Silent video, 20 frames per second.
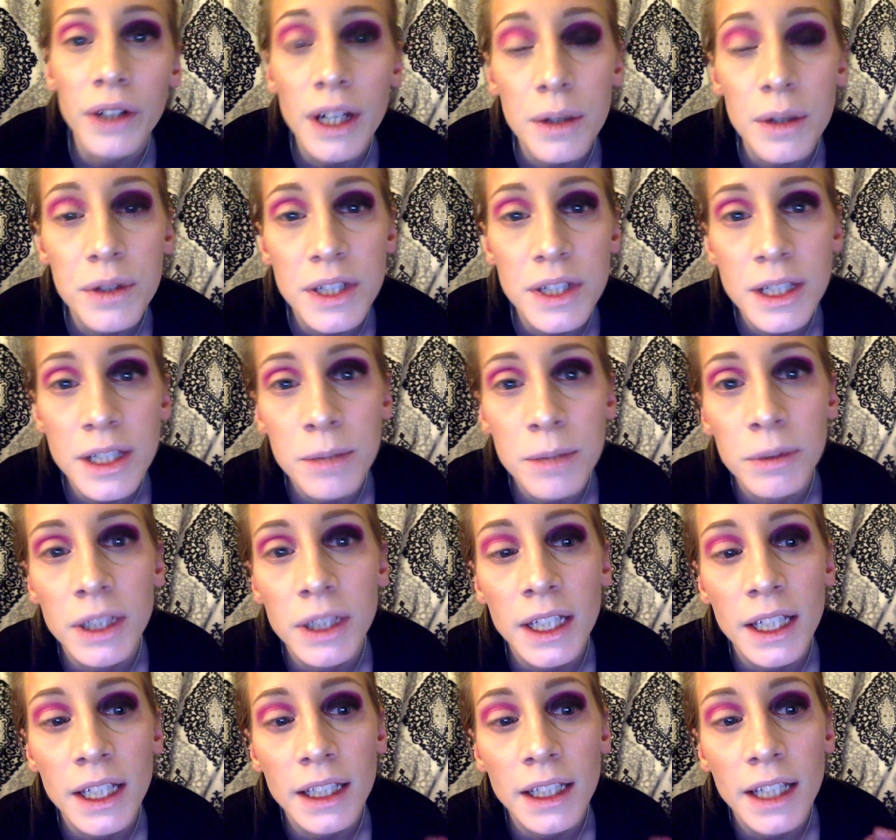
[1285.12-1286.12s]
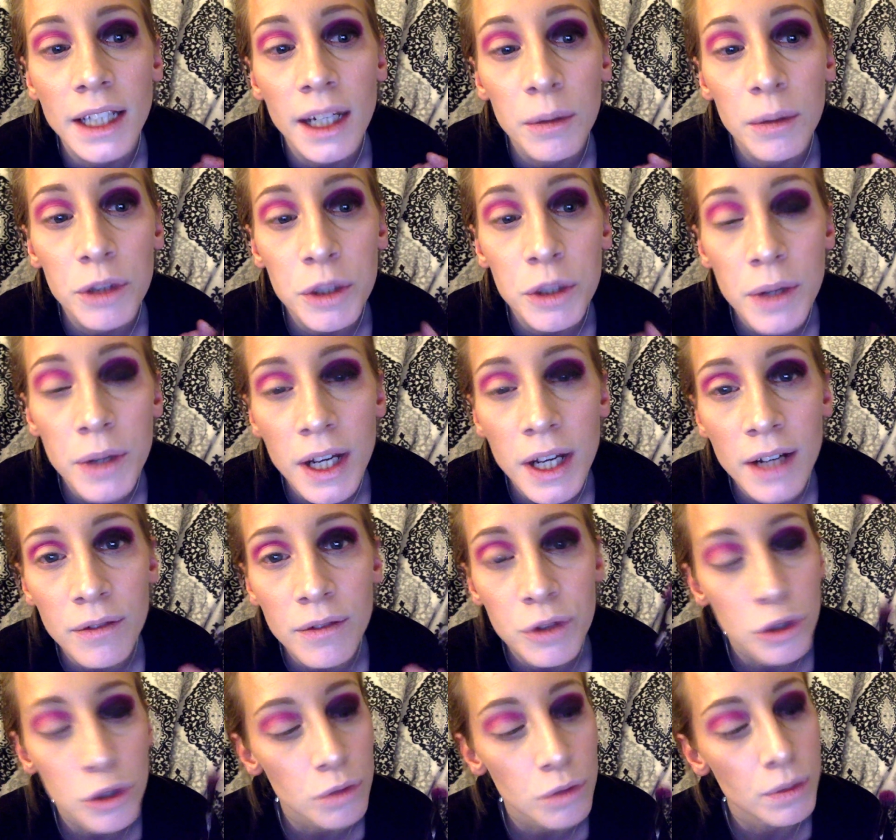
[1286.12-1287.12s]
I was explaining that when you
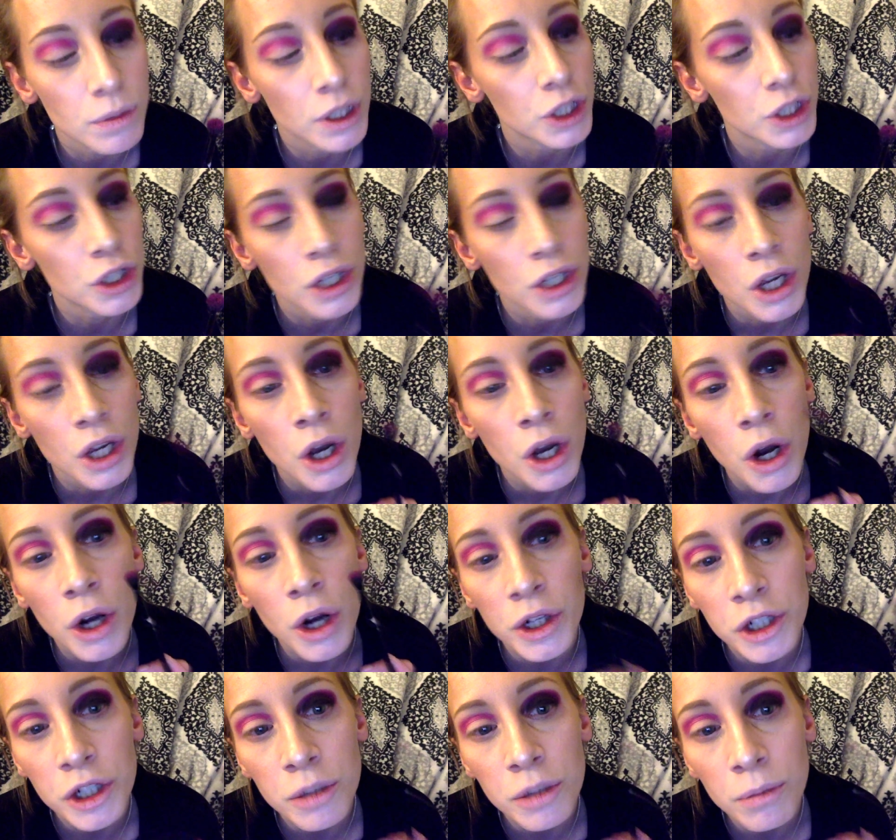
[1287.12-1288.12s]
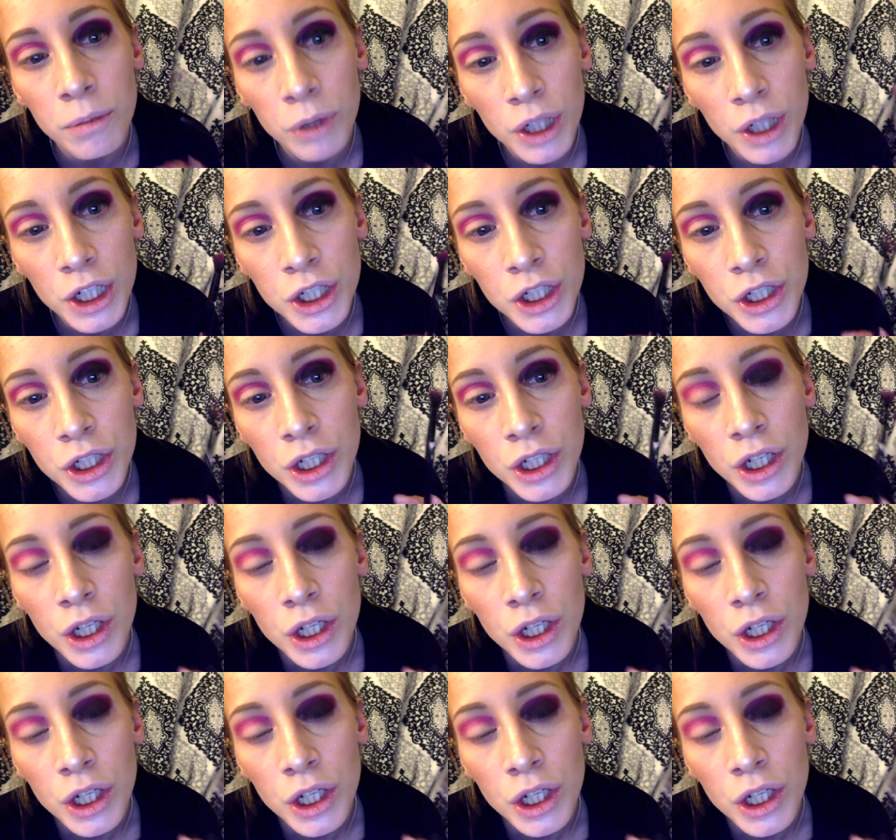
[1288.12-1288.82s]
have too much on your brush,